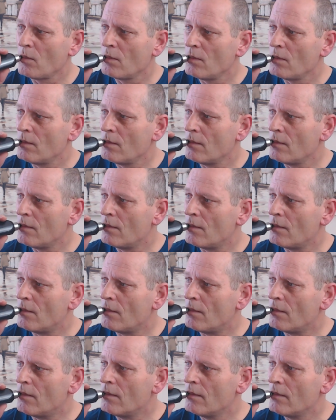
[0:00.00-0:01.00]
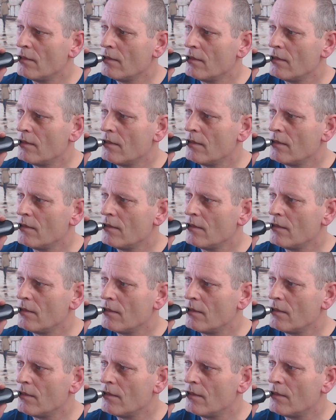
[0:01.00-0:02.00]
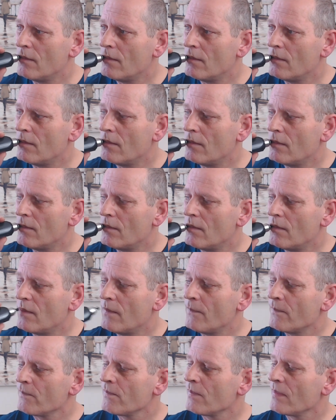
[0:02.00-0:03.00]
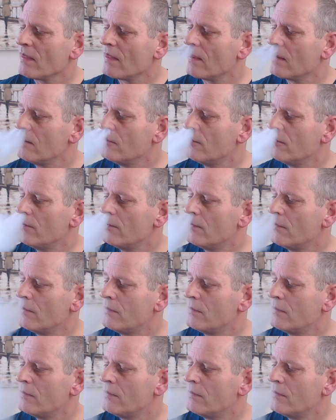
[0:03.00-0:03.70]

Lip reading: [no speech]